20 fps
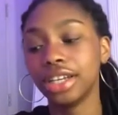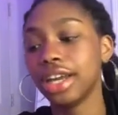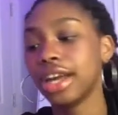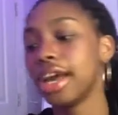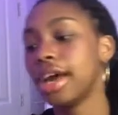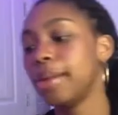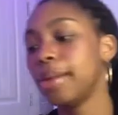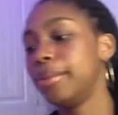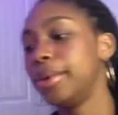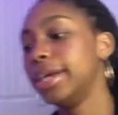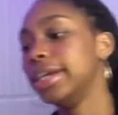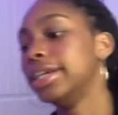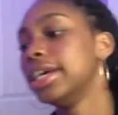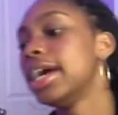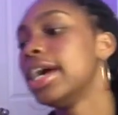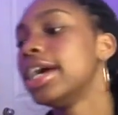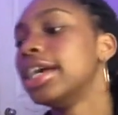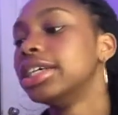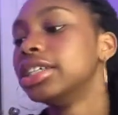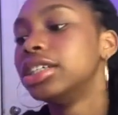I paid
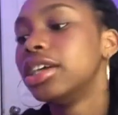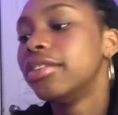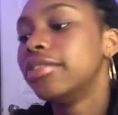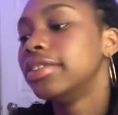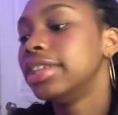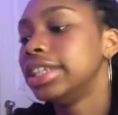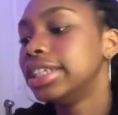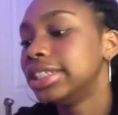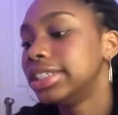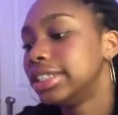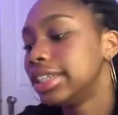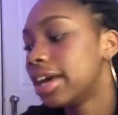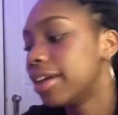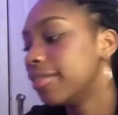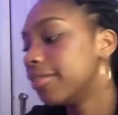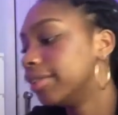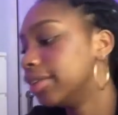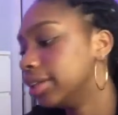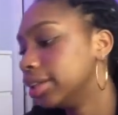$17.70